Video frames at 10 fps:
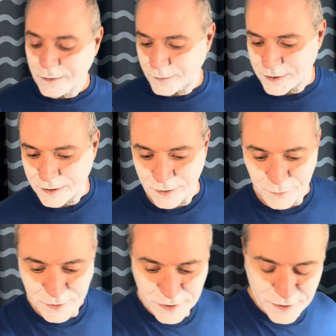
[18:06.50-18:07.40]
which I thought
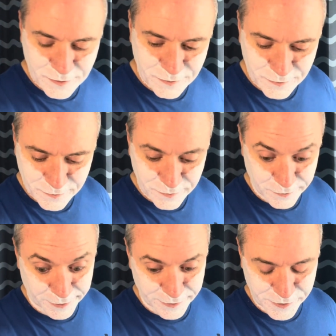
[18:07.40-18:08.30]
was
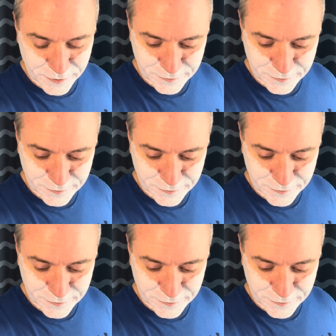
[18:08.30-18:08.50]
strange.